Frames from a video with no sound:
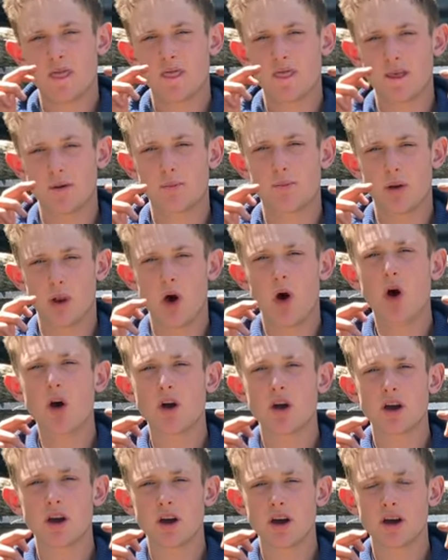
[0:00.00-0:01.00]
the block
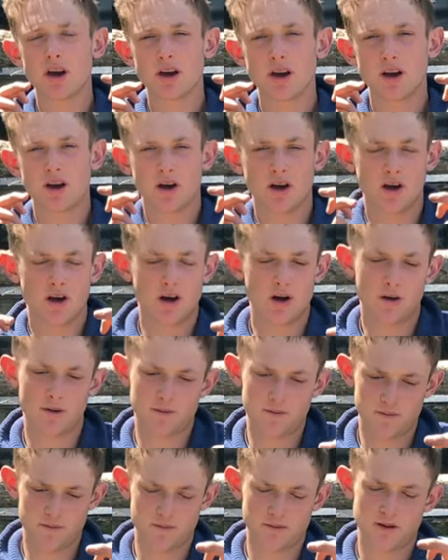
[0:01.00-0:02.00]
of,
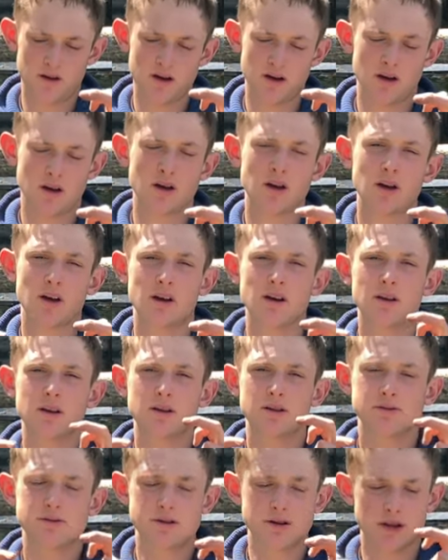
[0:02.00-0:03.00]

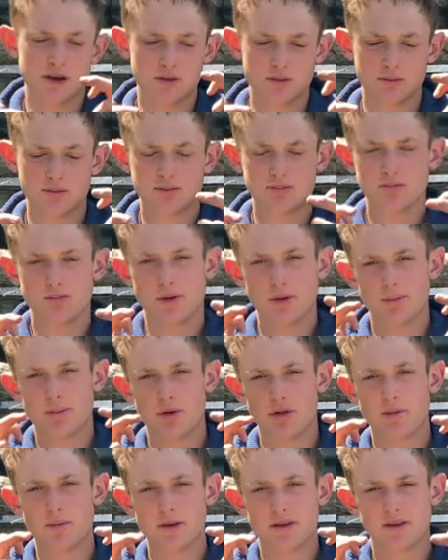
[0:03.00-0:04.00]
you know, we
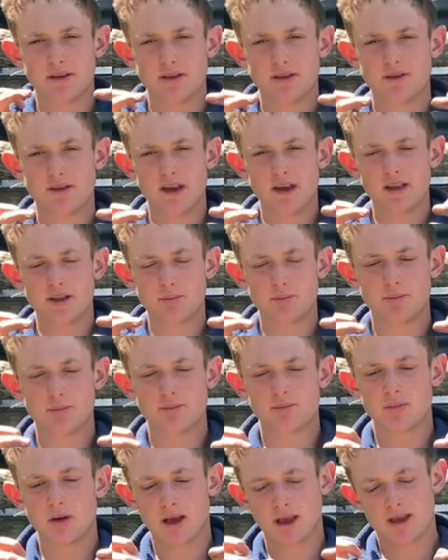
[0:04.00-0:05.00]
put them in container
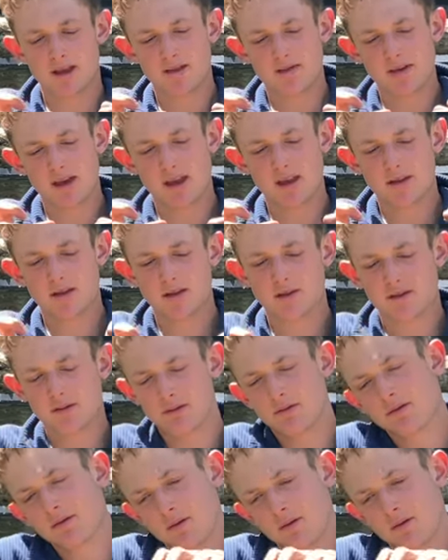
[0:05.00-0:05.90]
like containers,